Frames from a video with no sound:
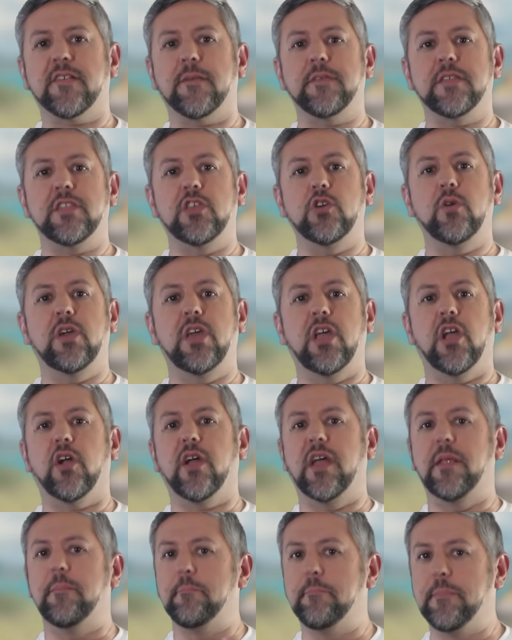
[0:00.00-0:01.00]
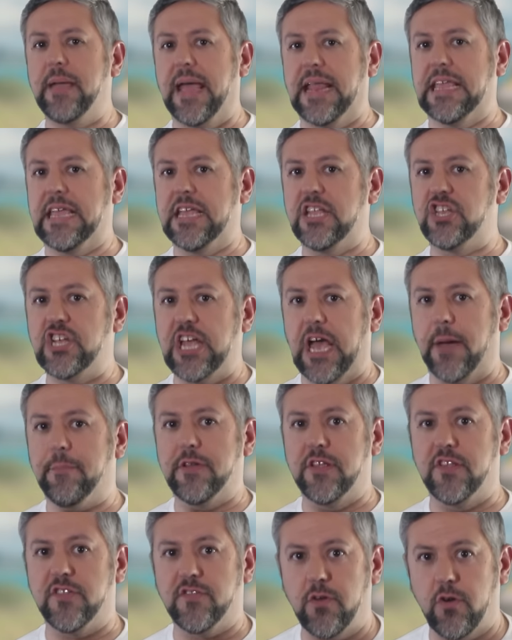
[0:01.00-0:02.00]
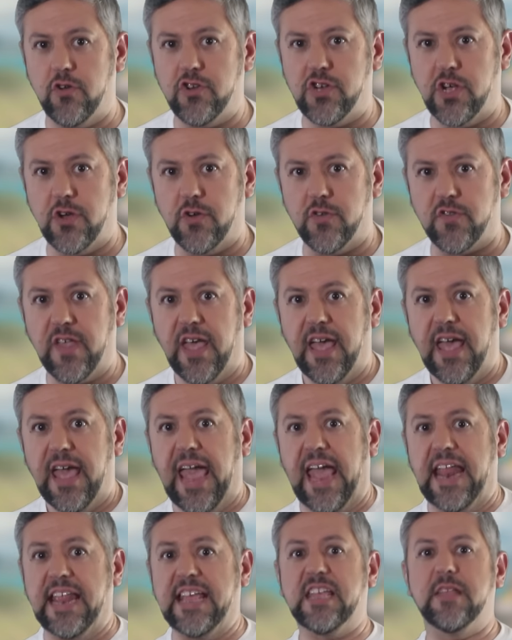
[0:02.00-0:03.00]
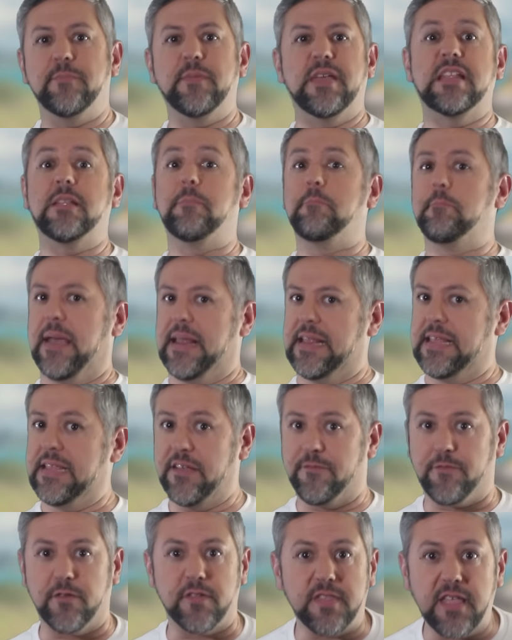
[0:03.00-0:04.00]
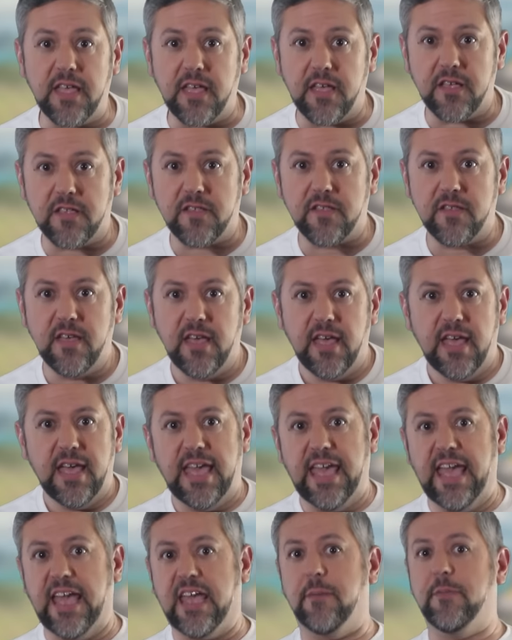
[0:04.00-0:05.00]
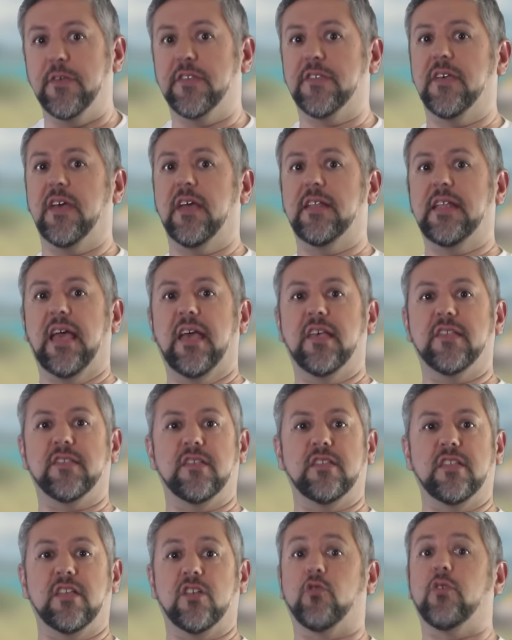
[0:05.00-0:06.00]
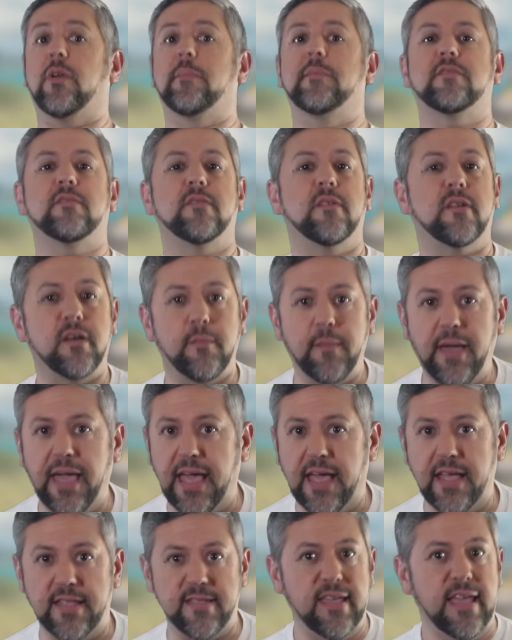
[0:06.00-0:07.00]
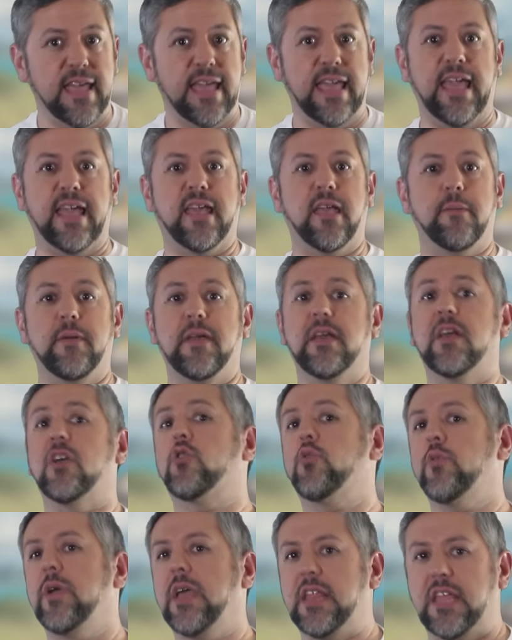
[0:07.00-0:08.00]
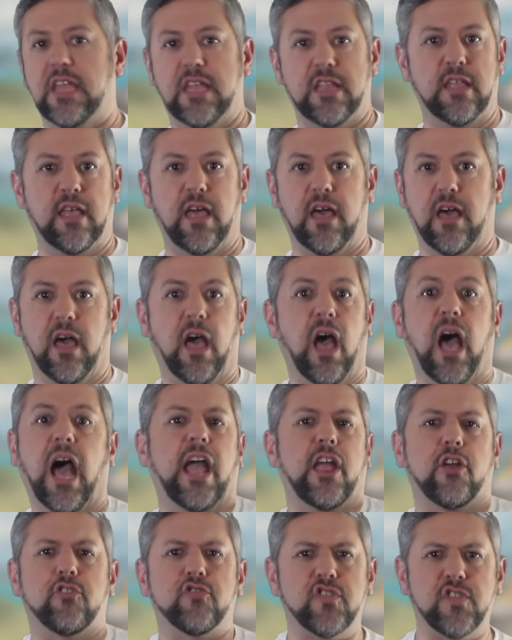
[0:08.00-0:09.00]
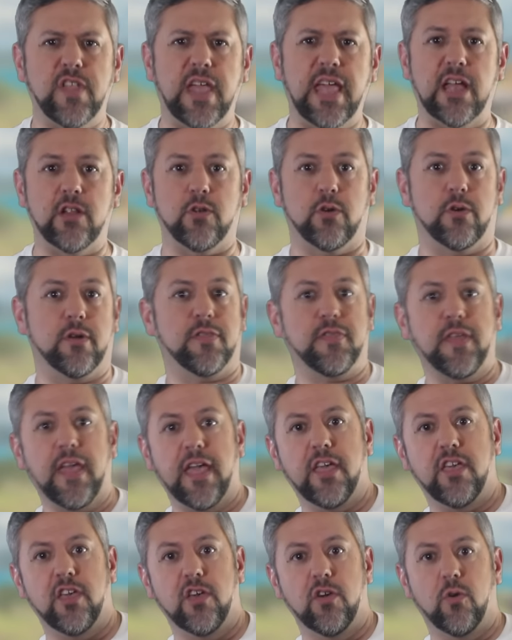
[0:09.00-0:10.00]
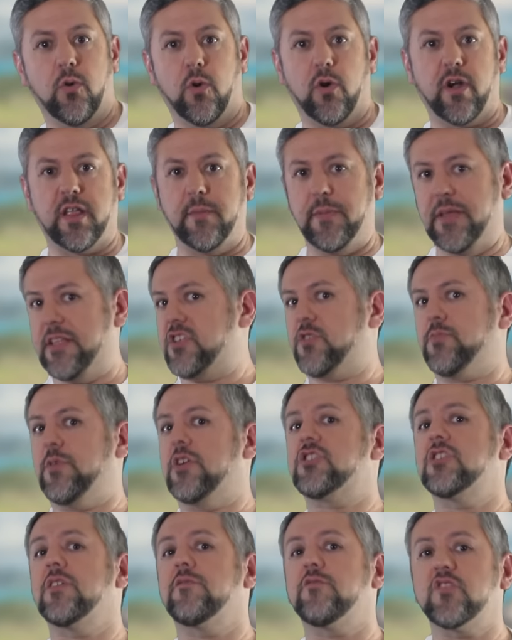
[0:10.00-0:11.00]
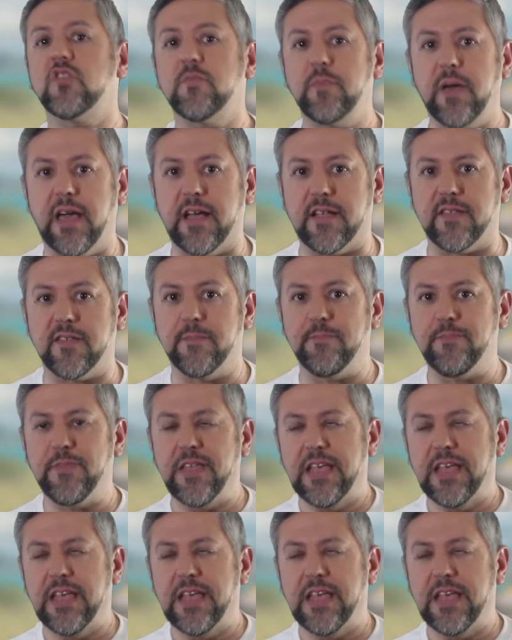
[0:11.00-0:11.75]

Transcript: something you hear in many Japanese dojos, and it can mean many different things. It can be said as an agreement to a command. It can be a greeting, I understand, or a thank you, or it can be an expression of respect.